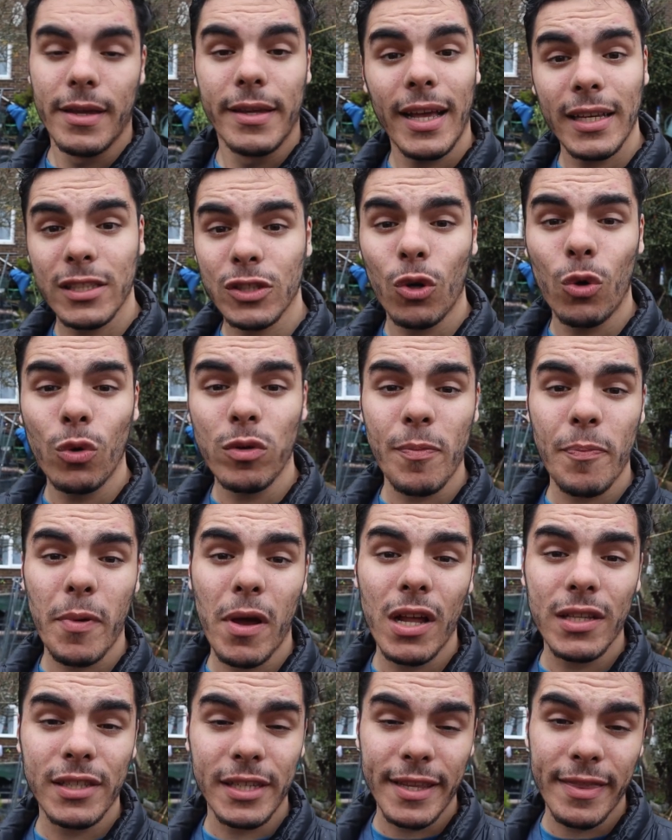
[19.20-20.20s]
Yes, all the
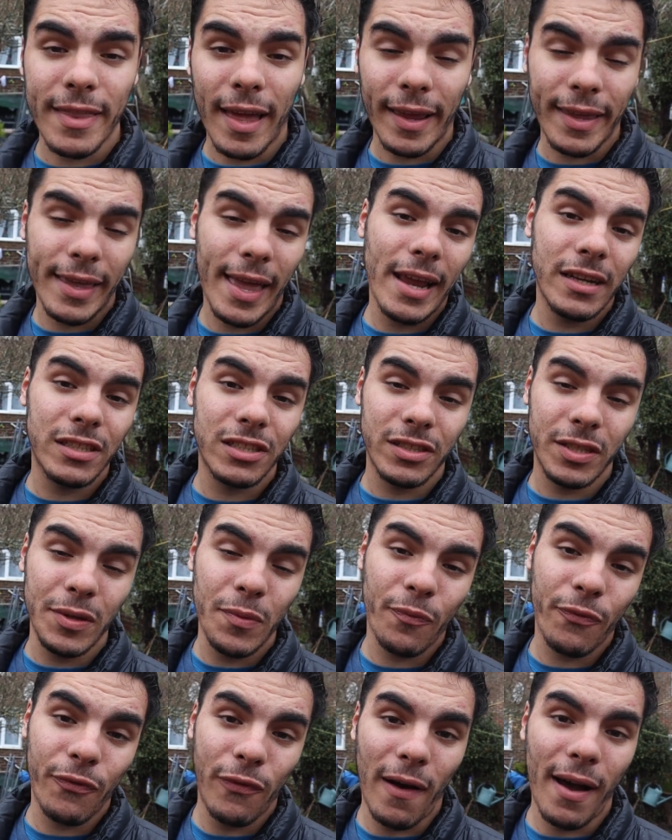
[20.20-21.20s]
birds in that cage
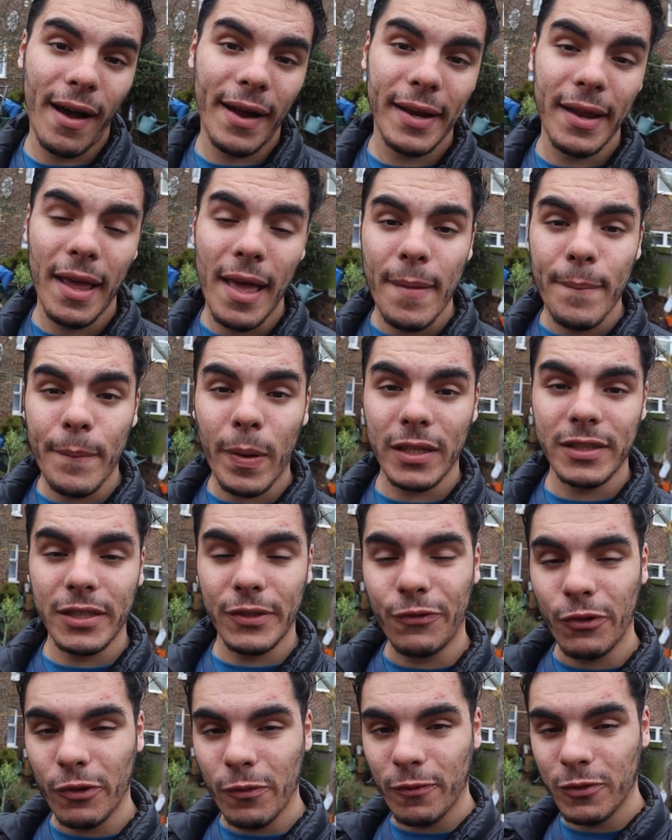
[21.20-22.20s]
seem fine, but
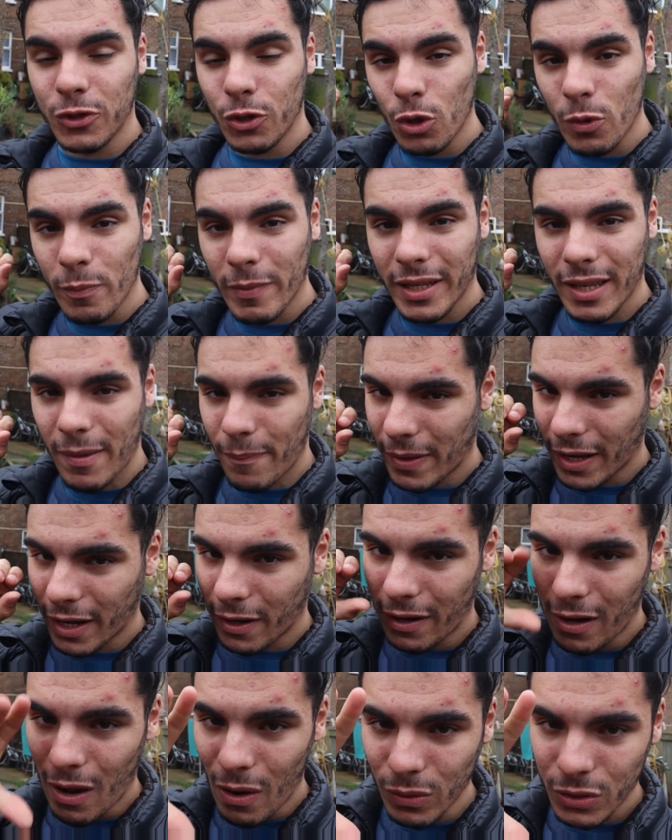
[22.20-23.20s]
if we zoom in a bit
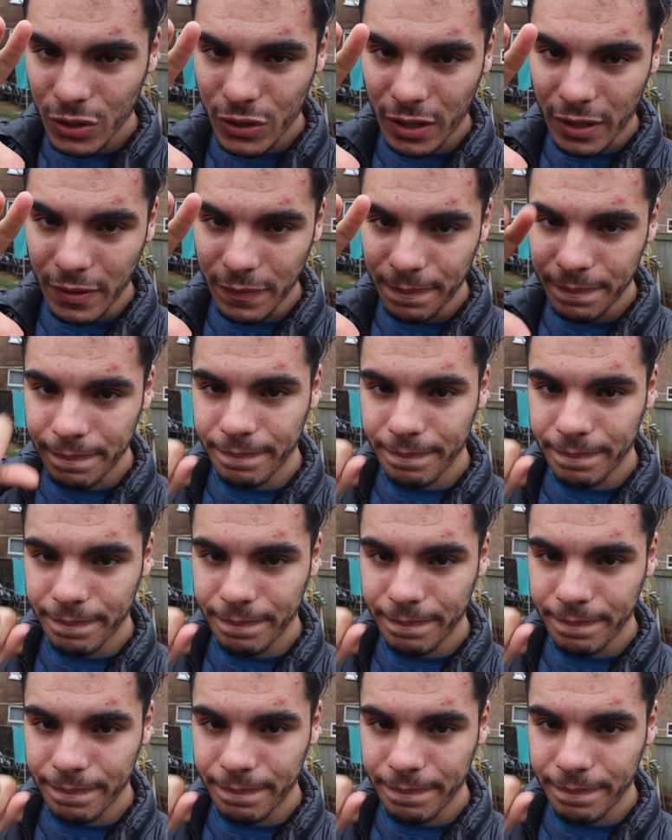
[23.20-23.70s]
closer,